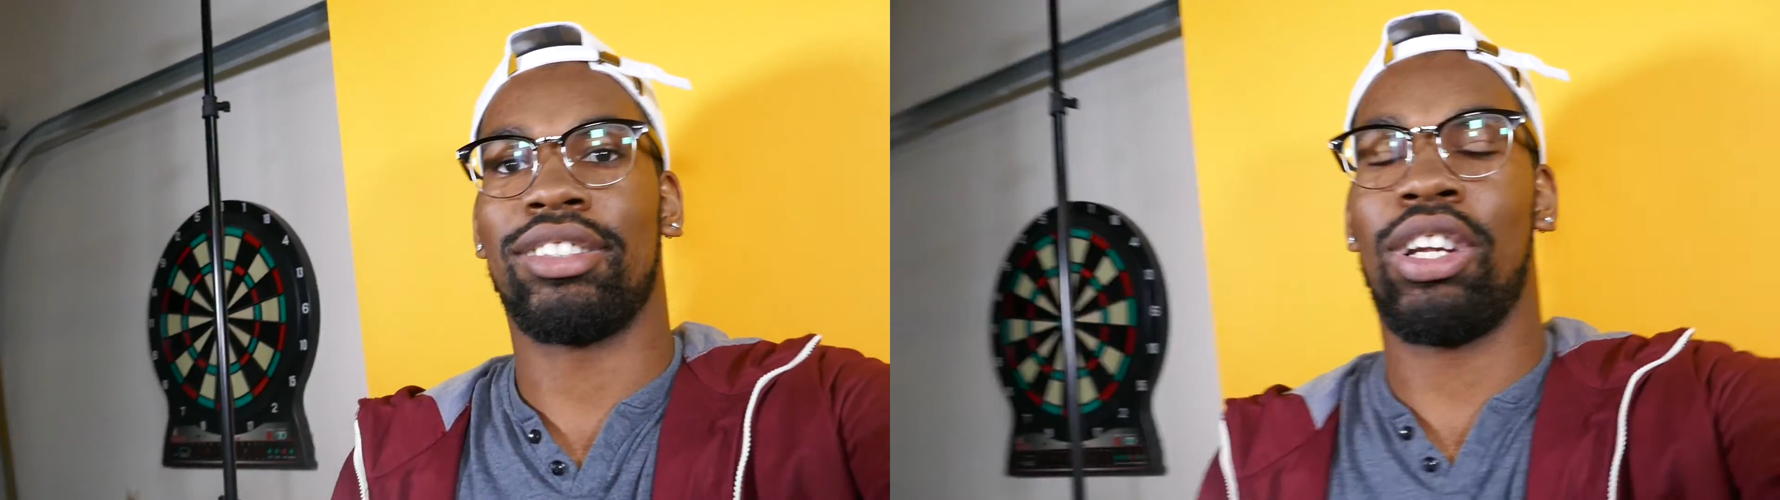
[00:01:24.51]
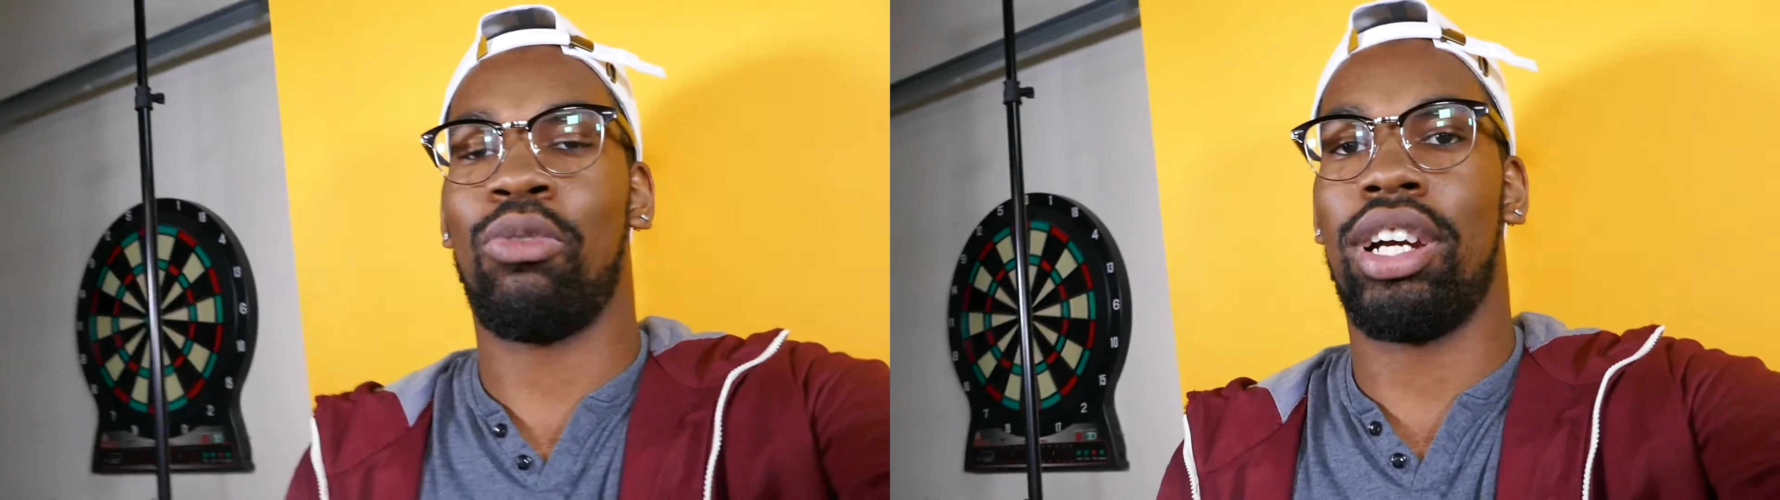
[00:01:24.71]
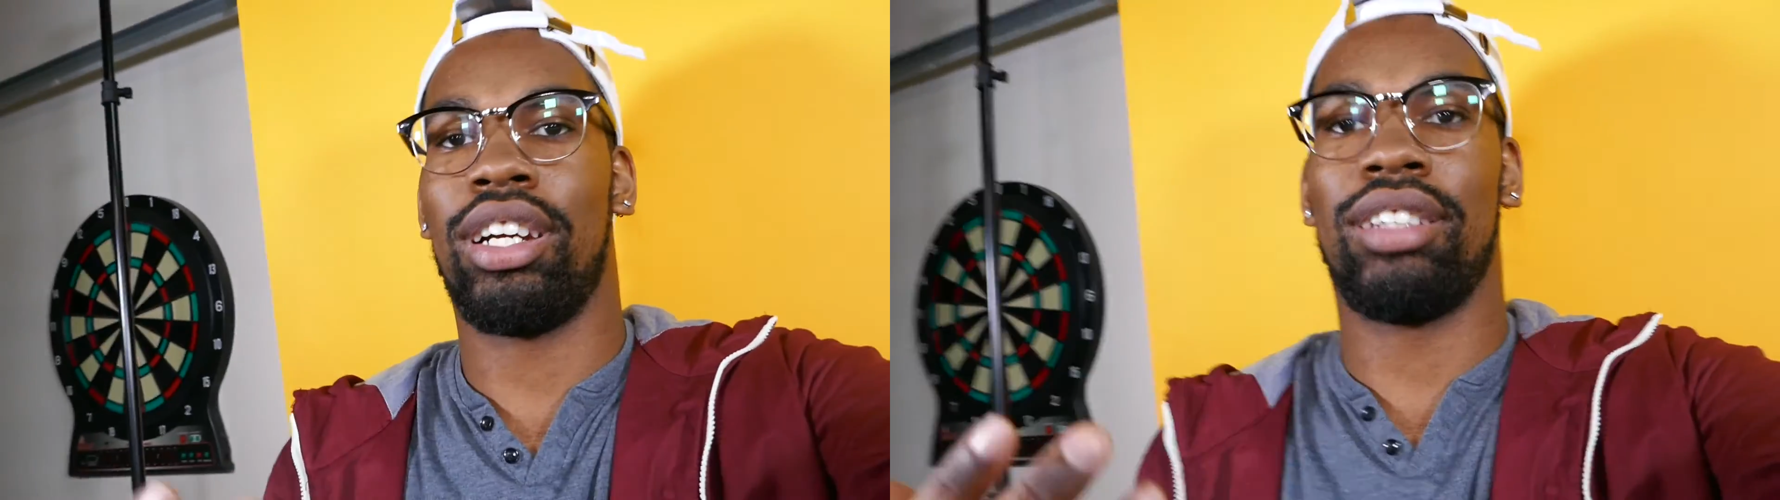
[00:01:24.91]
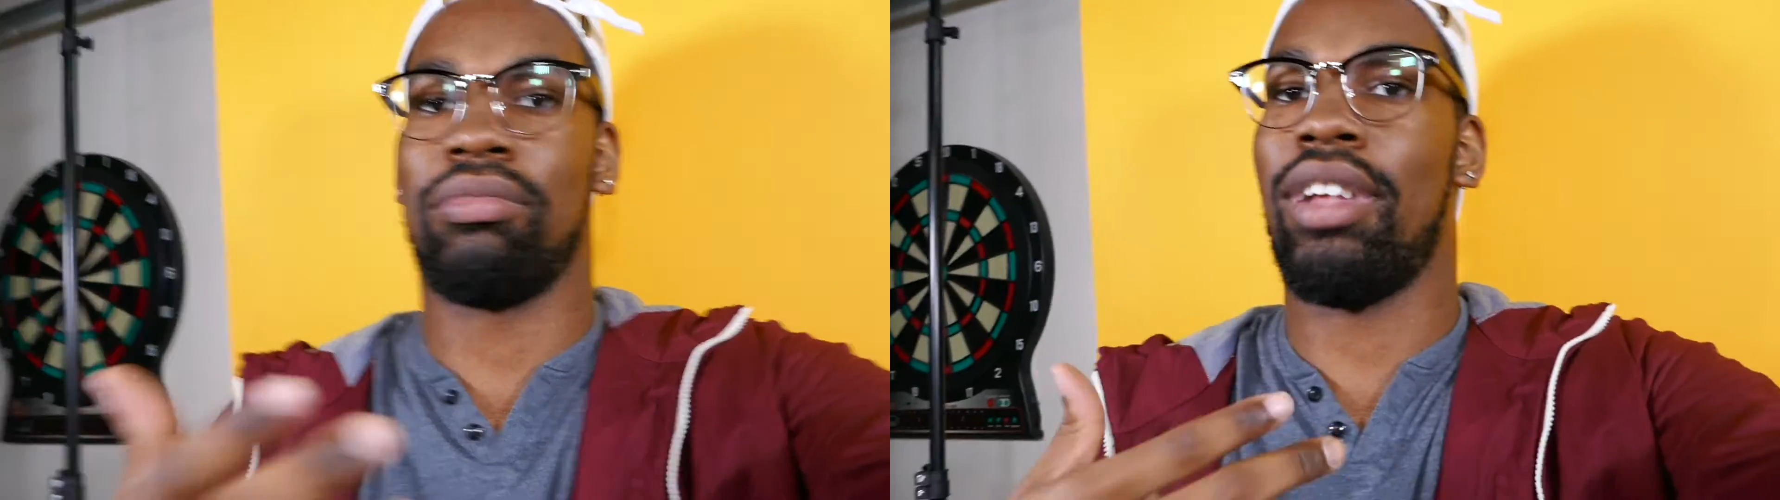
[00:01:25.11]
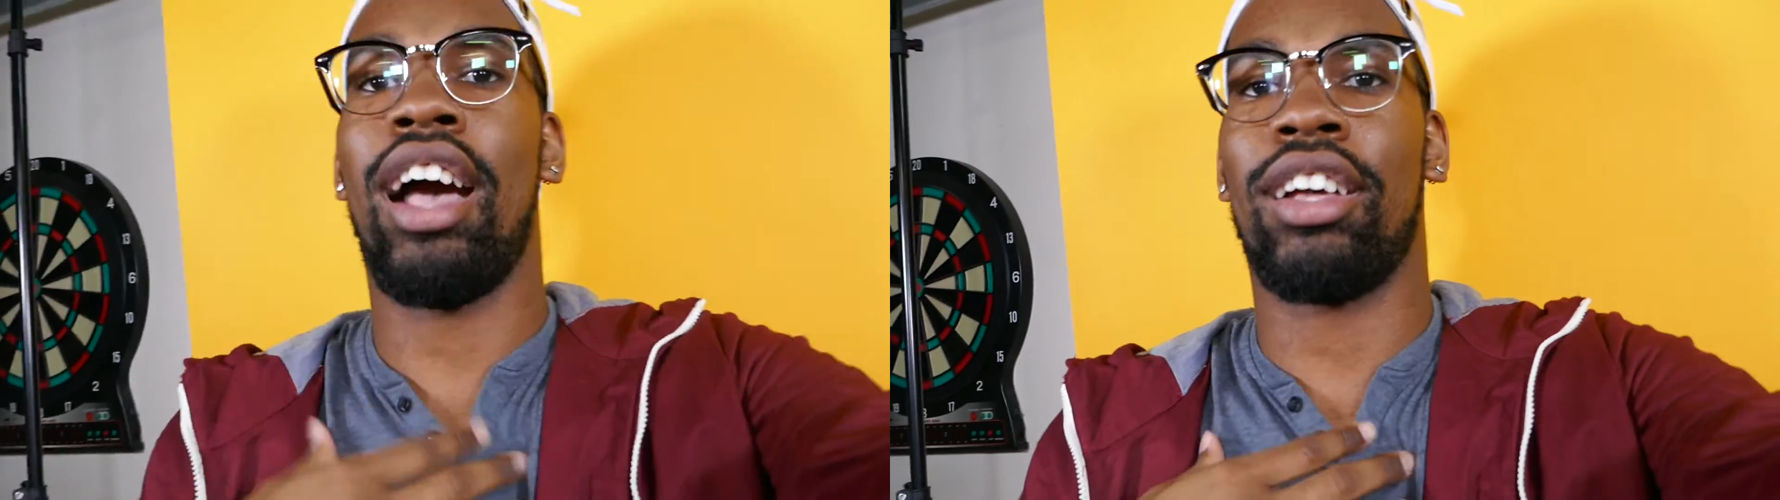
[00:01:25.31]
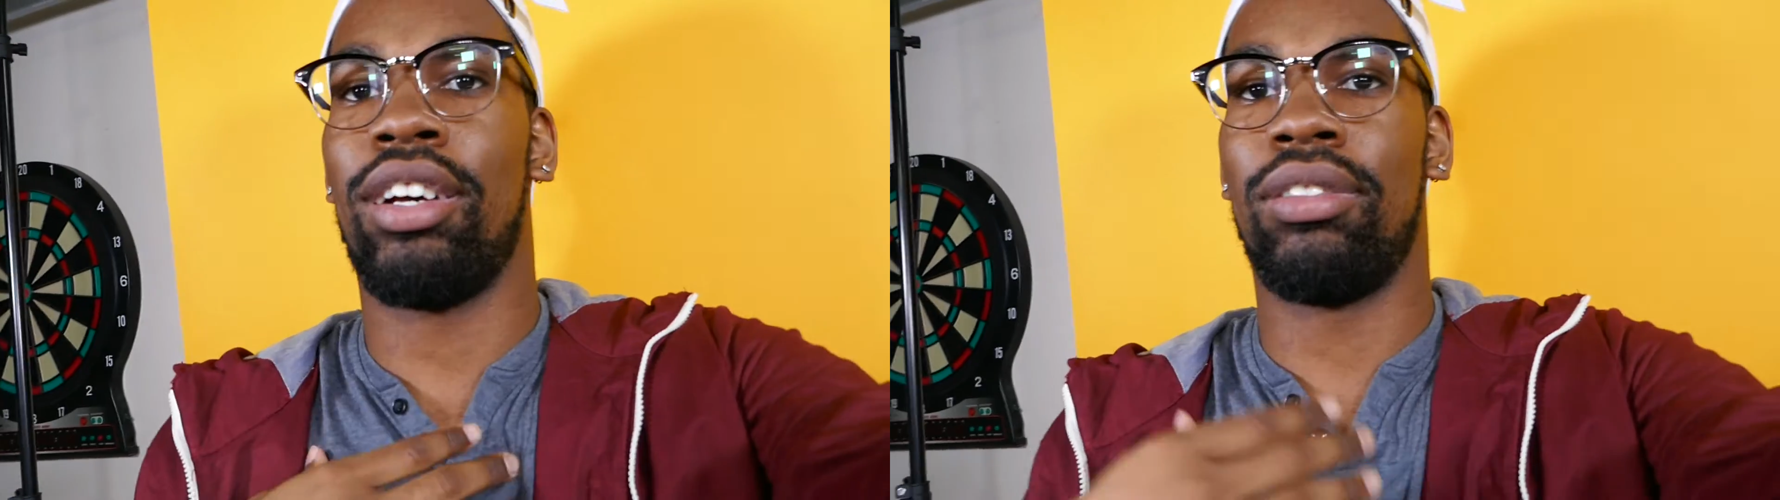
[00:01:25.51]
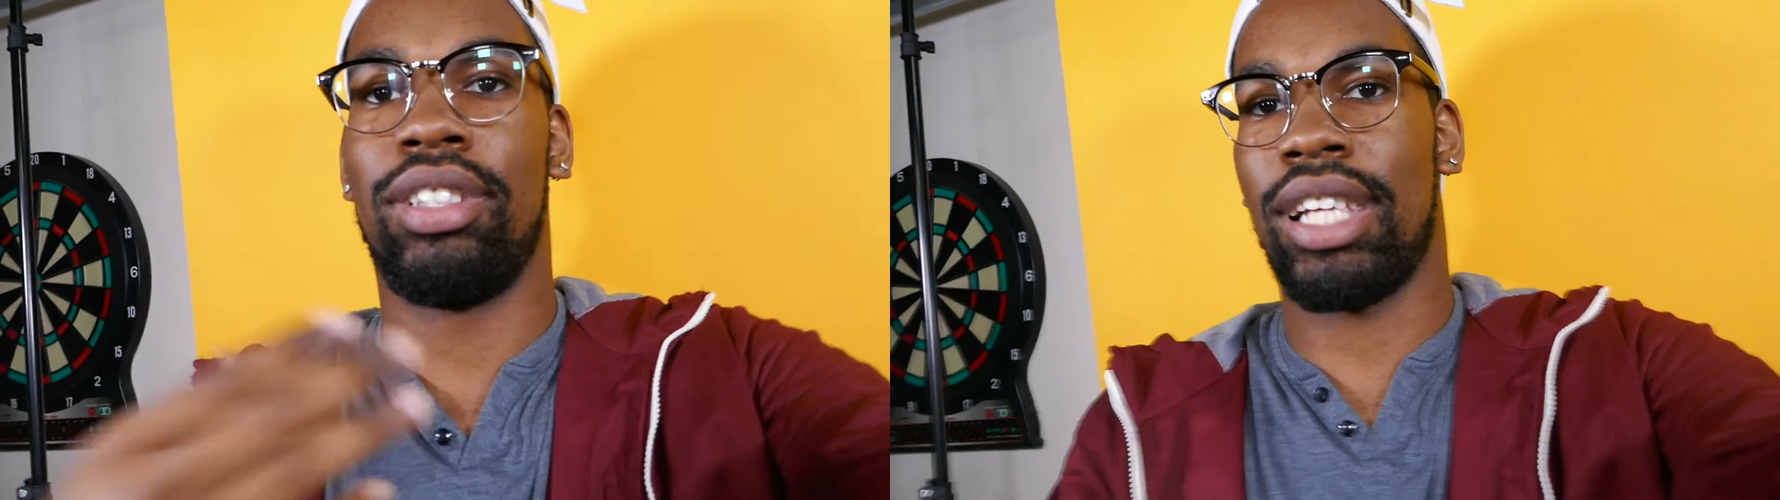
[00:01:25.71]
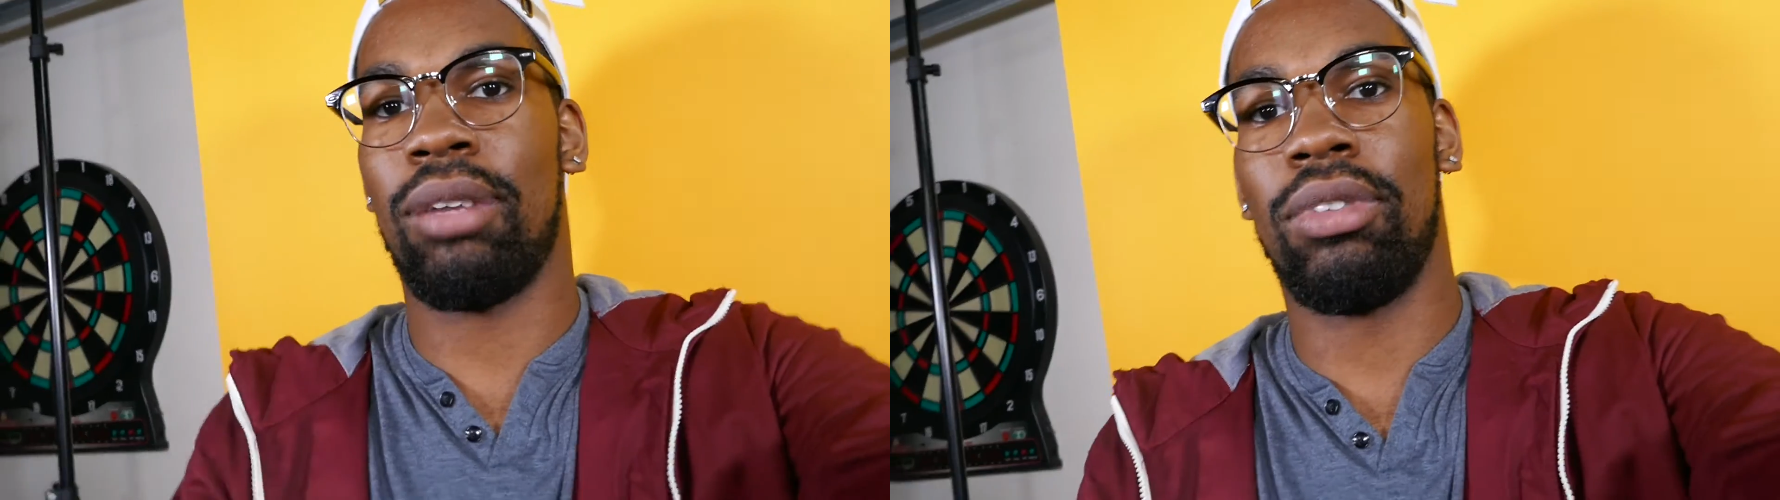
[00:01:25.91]
So anywhere I go,
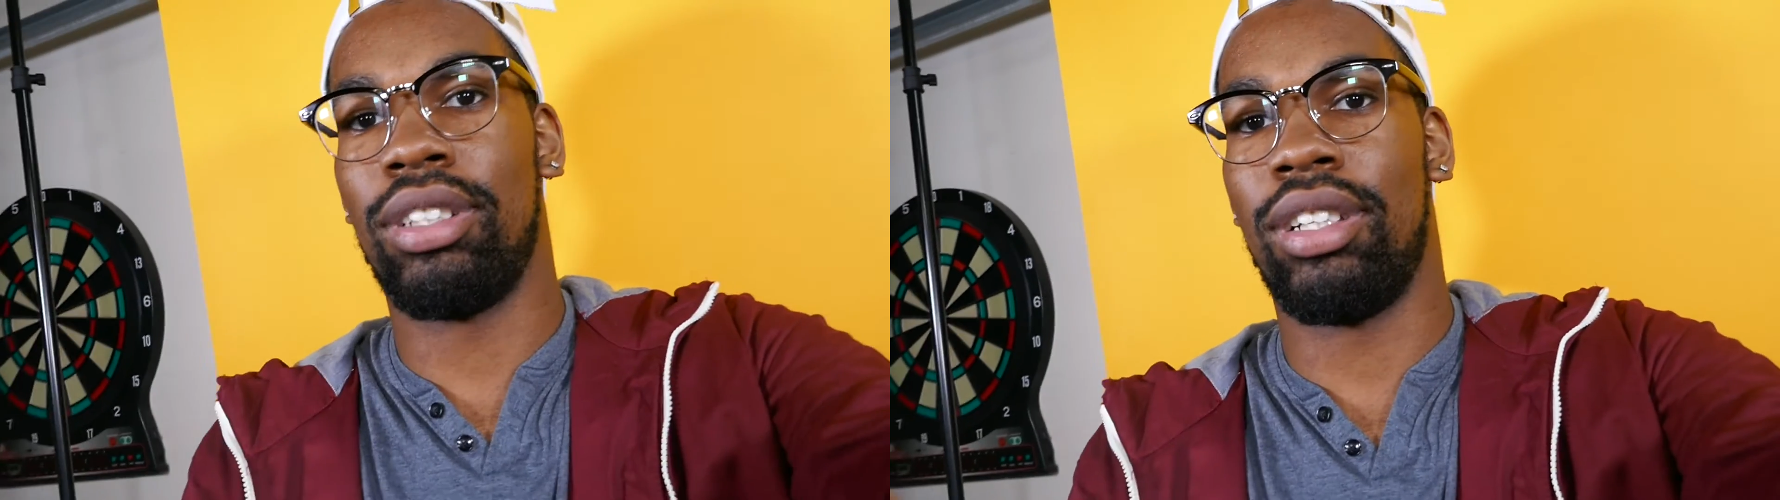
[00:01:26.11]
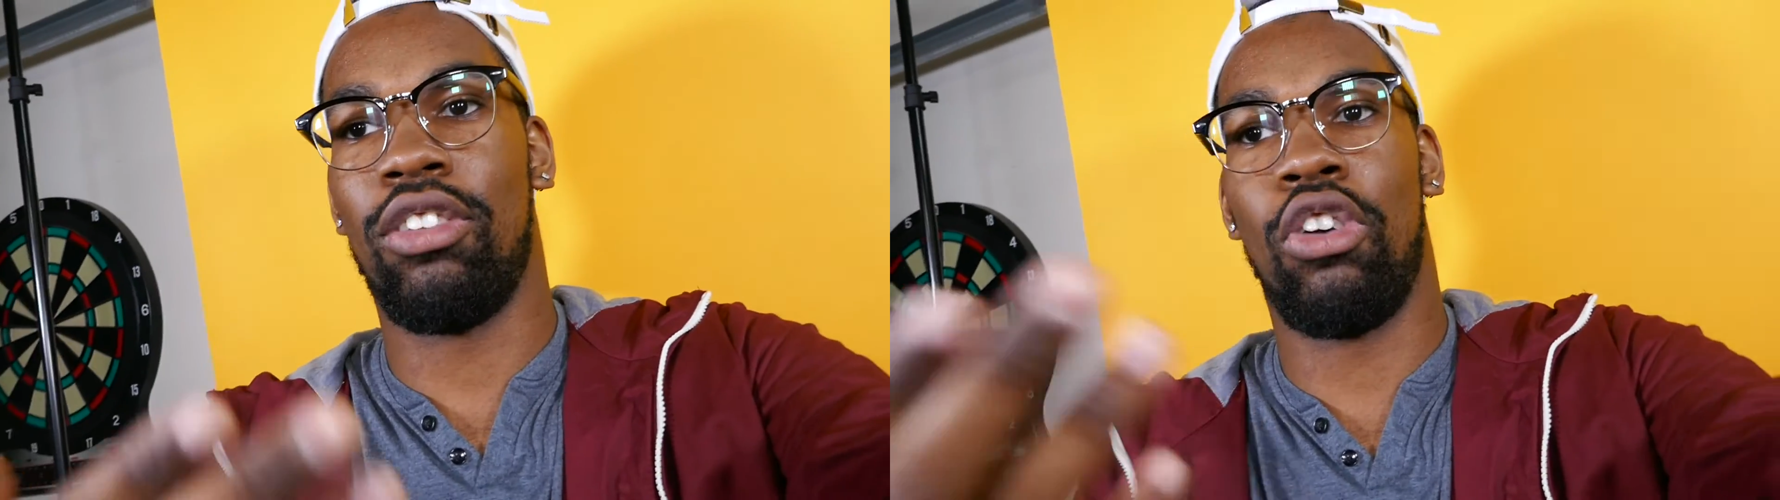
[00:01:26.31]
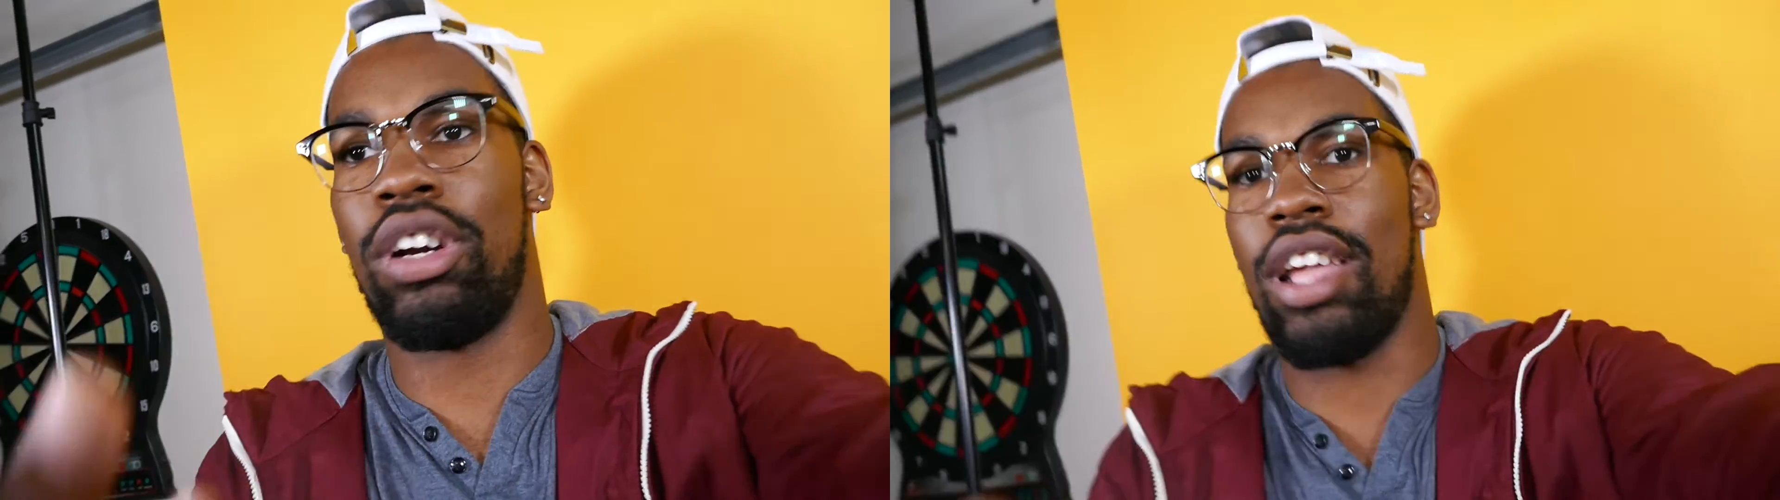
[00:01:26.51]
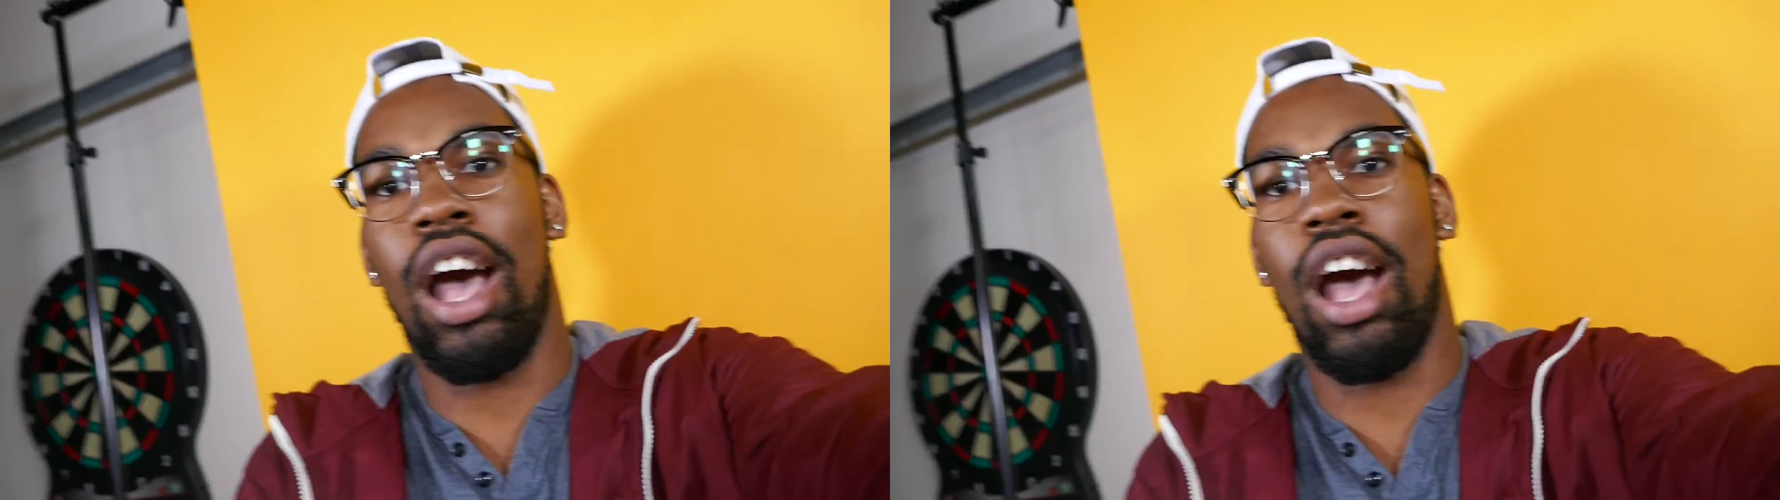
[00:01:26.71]
this camera or